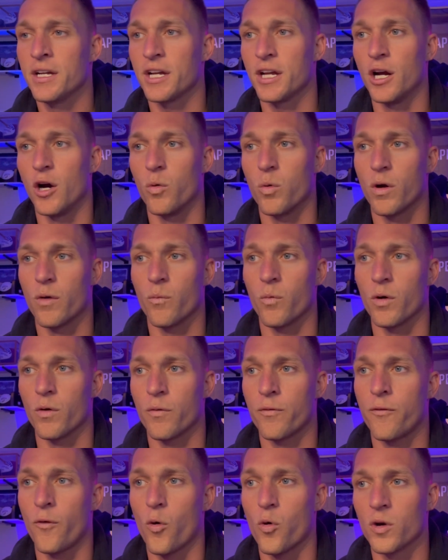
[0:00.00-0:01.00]
You know, we're
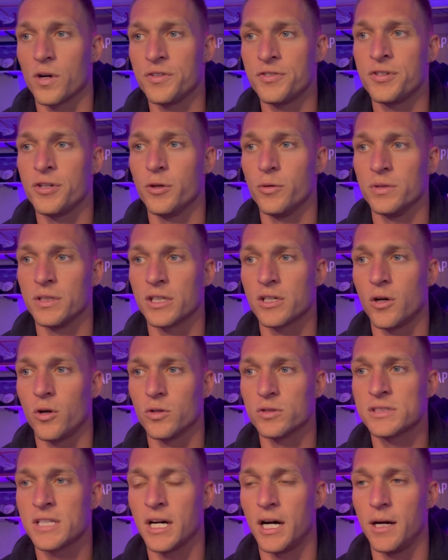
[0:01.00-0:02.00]
4-2 in the
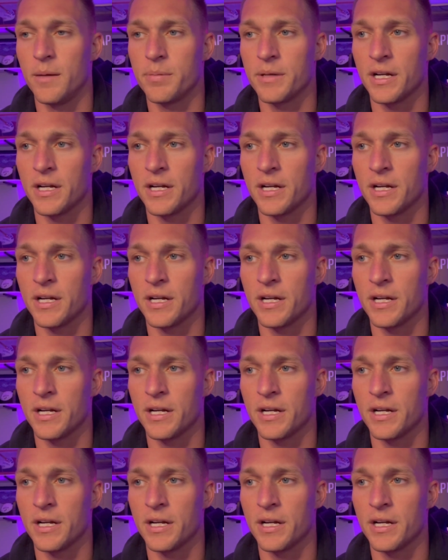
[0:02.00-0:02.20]
Gold Cup.